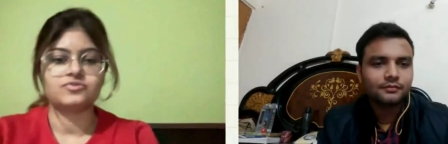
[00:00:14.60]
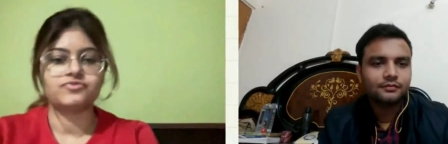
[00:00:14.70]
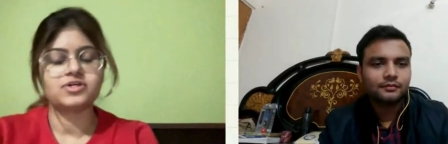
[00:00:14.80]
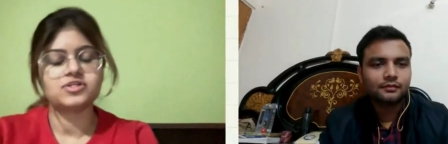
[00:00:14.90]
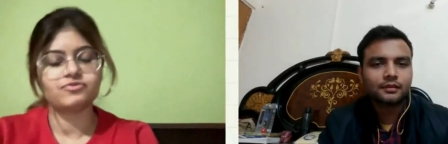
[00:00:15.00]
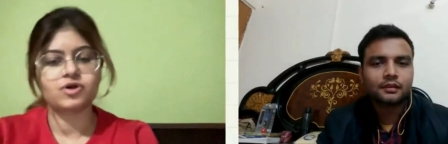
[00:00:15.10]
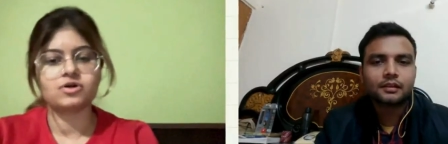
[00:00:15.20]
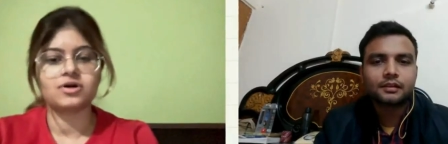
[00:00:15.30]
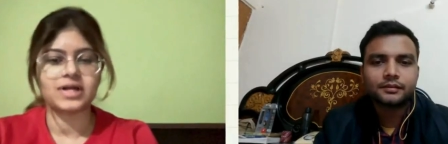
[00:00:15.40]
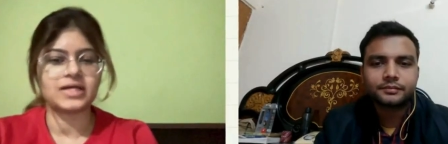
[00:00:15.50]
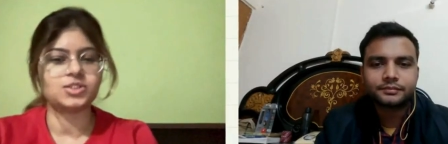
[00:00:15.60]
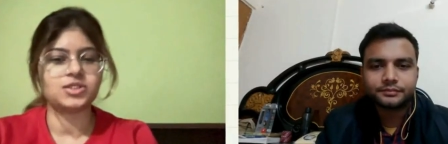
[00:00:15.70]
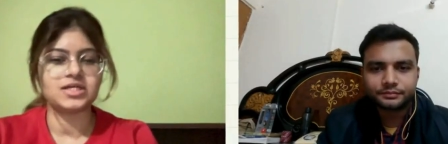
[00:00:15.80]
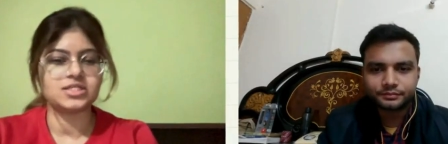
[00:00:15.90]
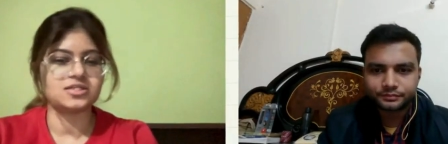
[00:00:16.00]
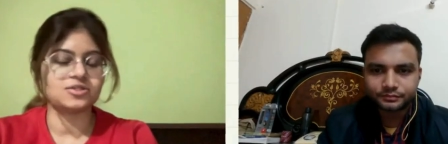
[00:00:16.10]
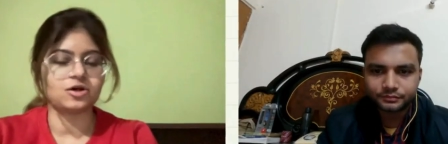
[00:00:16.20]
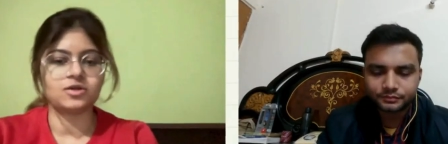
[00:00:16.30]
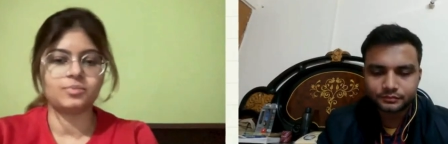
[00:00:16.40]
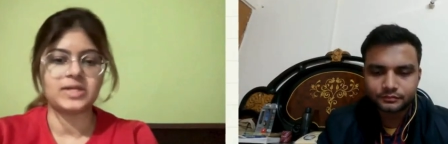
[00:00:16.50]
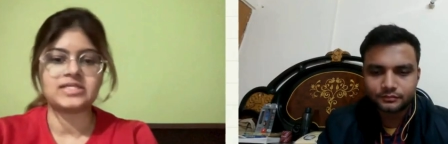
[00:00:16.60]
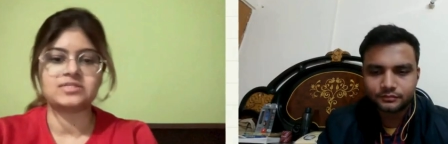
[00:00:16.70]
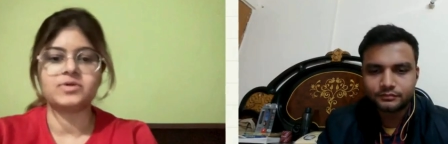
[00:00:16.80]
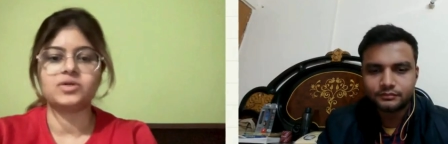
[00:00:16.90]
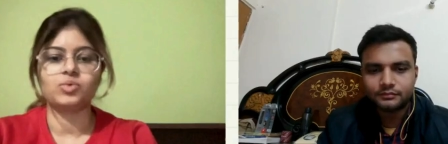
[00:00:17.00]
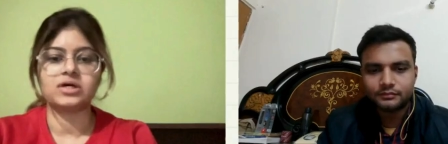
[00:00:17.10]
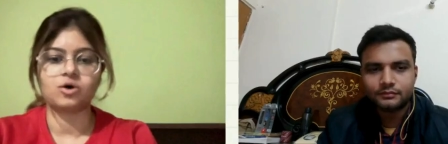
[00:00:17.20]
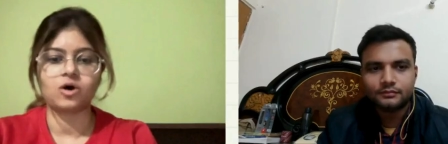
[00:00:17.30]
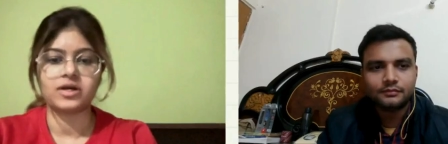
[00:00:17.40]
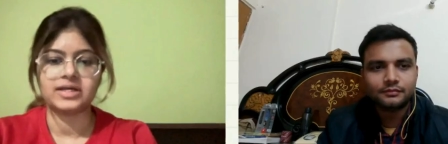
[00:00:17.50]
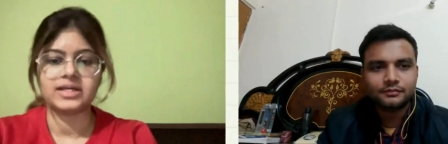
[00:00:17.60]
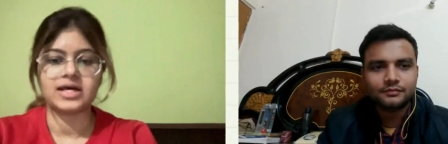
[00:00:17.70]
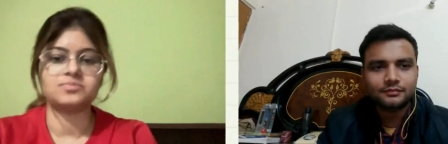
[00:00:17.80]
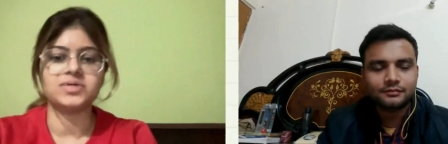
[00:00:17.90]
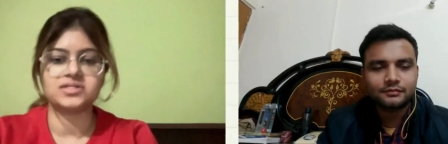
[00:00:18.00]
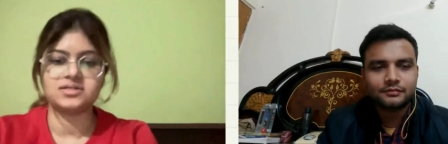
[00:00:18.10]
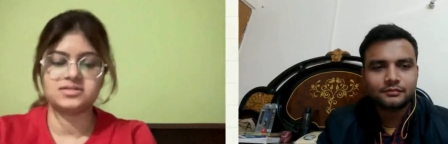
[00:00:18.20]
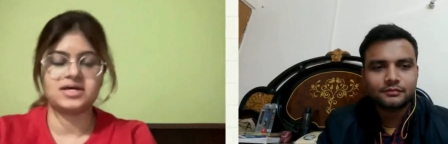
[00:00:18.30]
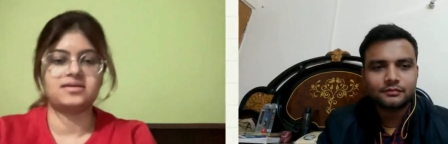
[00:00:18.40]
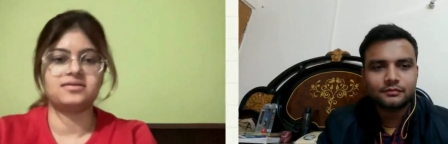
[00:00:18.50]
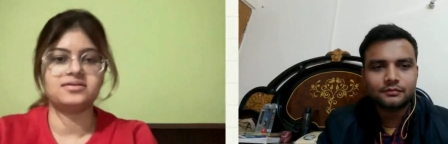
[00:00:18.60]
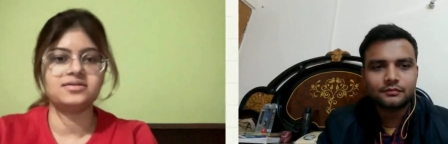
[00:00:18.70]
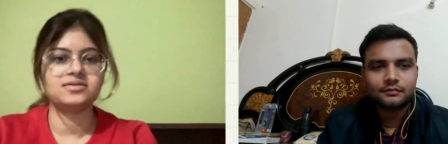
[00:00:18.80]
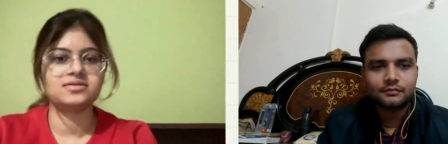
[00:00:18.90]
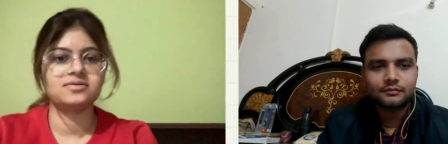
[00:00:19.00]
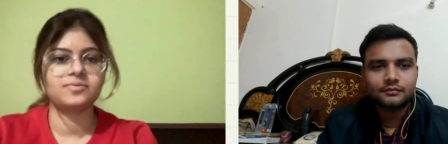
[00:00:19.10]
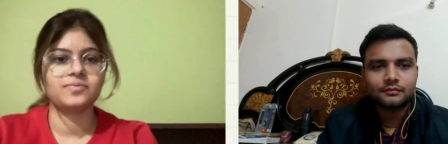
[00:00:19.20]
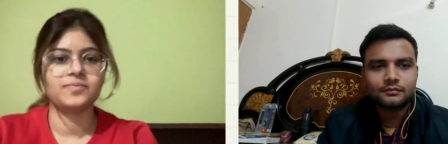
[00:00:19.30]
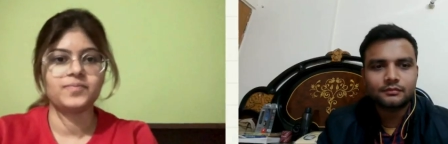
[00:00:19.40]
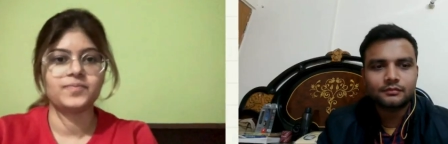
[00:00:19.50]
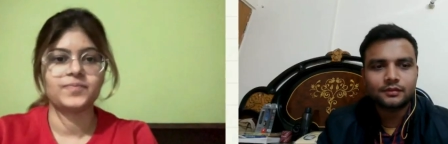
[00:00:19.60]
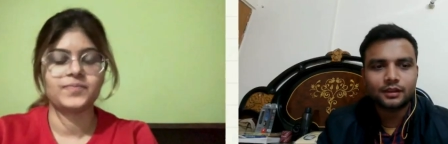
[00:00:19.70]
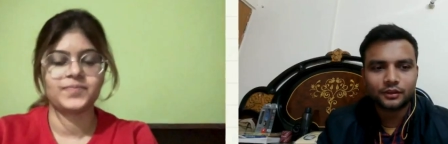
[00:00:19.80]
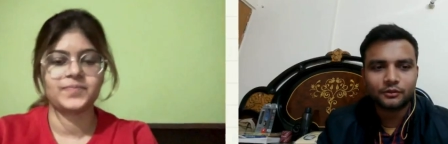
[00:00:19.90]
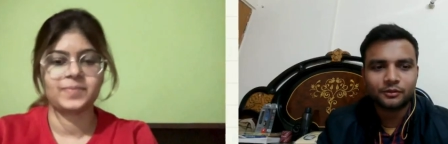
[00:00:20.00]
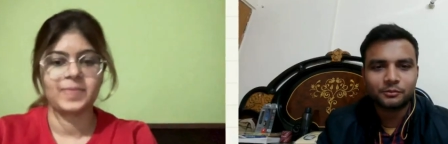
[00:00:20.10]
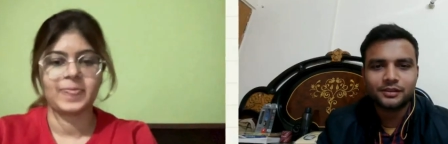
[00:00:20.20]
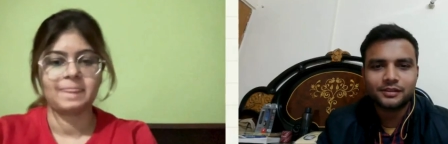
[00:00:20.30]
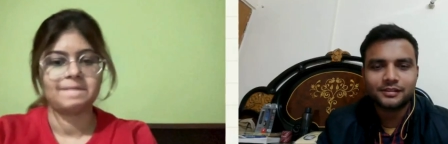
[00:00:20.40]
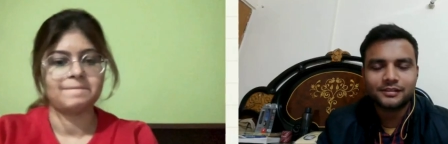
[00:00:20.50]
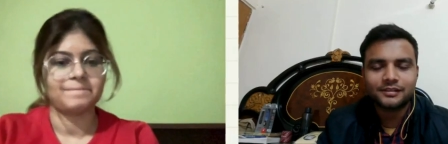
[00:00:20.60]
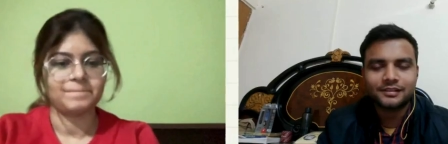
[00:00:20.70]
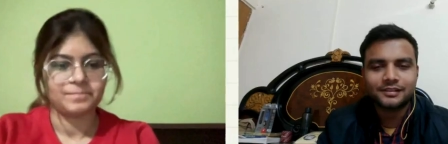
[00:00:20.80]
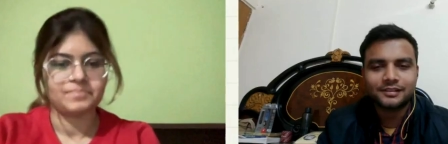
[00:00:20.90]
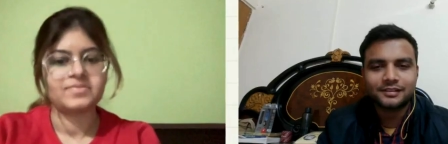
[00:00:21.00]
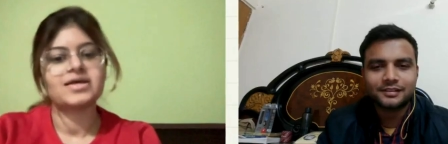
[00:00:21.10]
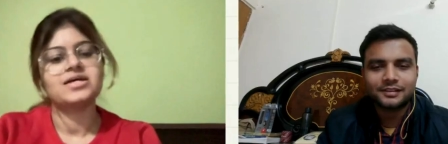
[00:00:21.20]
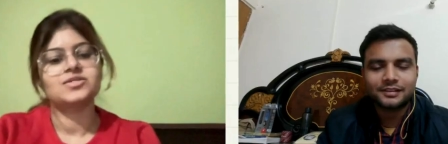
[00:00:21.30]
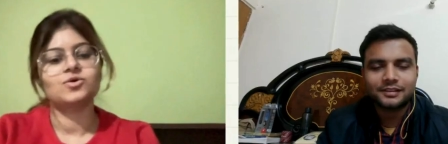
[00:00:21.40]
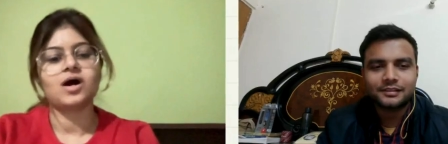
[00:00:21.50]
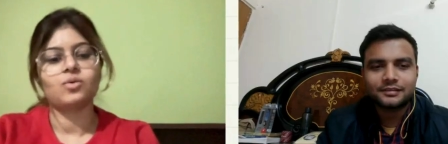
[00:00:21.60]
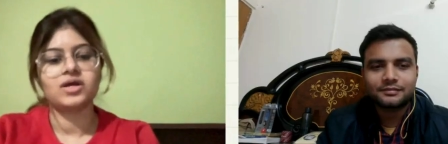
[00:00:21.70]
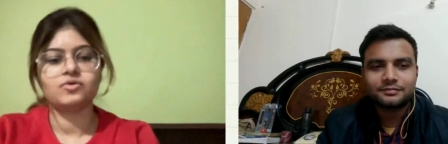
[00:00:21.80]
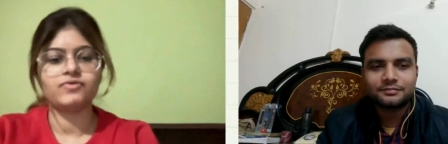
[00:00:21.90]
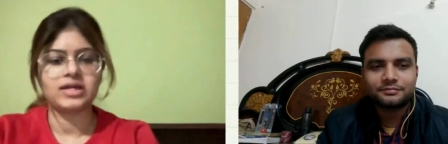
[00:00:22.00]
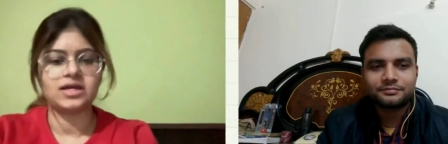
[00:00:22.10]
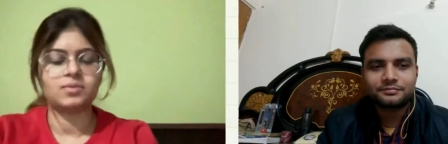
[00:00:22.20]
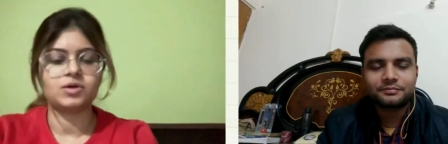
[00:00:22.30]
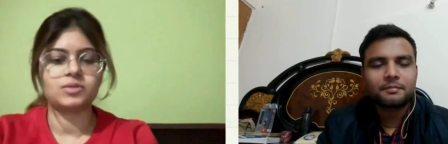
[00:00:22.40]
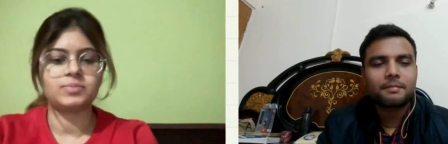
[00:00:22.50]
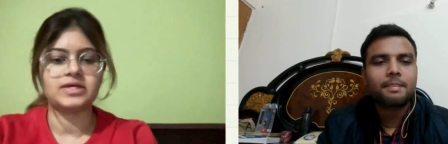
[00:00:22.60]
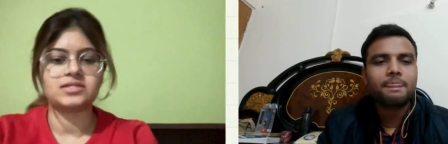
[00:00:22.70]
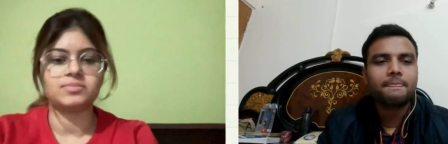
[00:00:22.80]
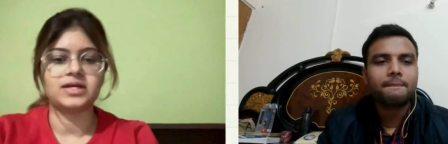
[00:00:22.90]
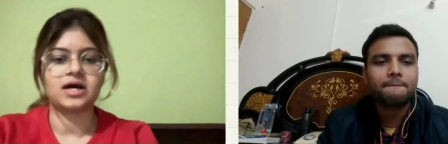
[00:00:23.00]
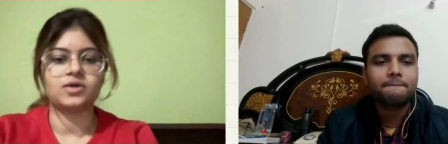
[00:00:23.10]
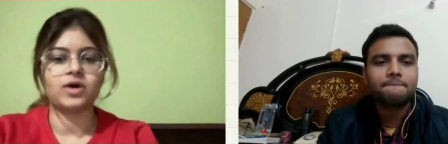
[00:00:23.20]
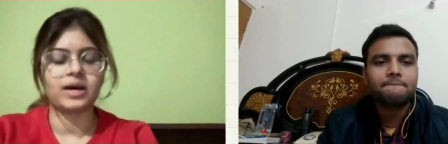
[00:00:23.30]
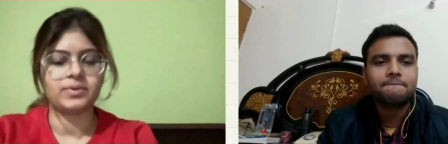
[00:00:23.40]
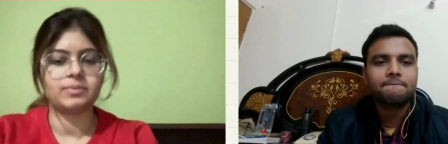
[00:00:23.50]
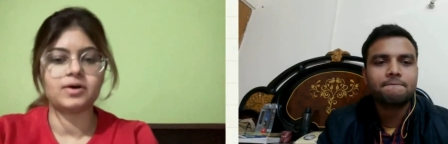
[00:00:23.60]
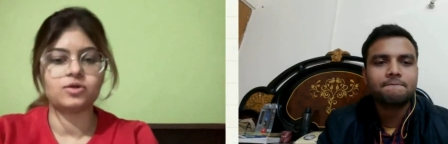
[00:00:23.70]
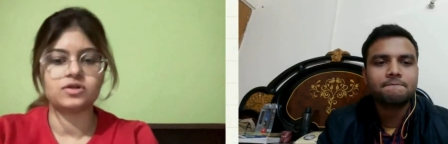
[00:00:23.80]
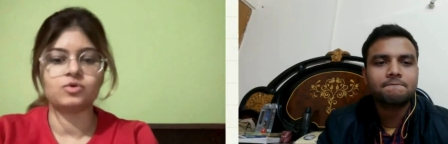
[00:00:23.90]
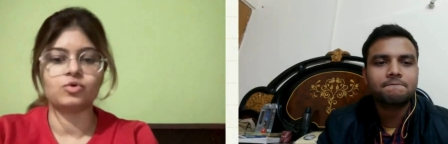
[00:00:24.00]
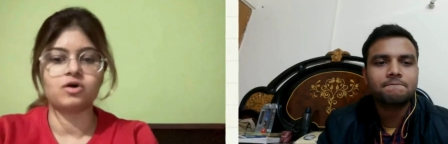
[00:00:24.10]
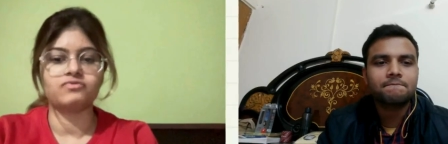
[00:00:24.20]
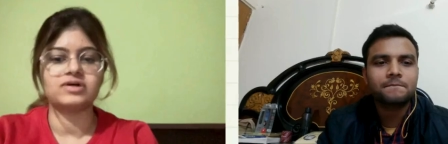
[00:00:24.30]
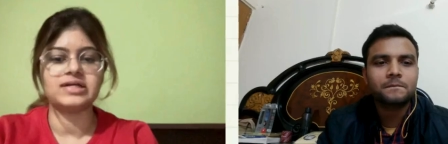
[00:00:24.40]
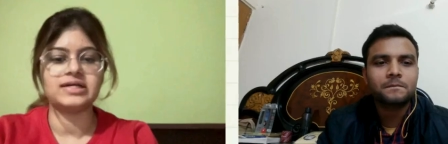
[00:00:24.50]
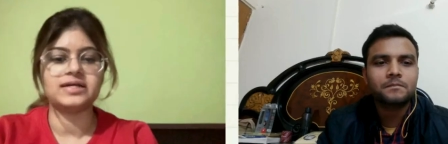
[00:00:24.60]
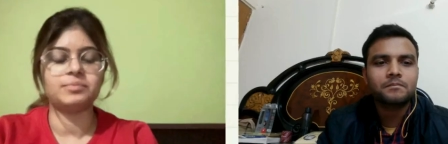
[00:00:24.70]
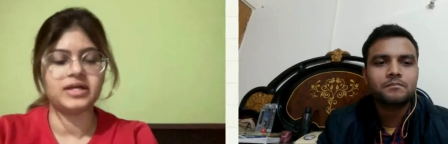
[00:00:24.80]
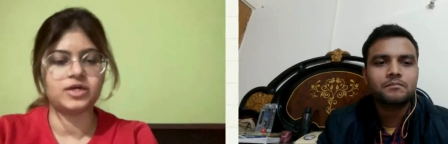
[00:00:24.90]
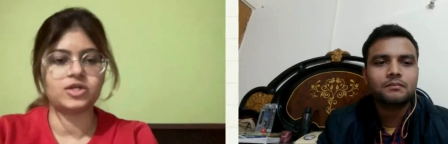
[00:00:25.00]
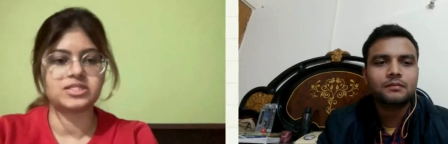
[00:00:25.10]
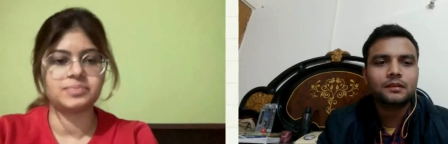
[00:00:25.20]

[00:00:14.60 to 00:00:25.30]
Speaker 1: So, first of all, congratulations on your placement with Accordion as business analyst.
Speaker 2: Thank you very much.
Speaker 1: So, how are you feeling about the placement? Are you happy about the role offered? Did it meet your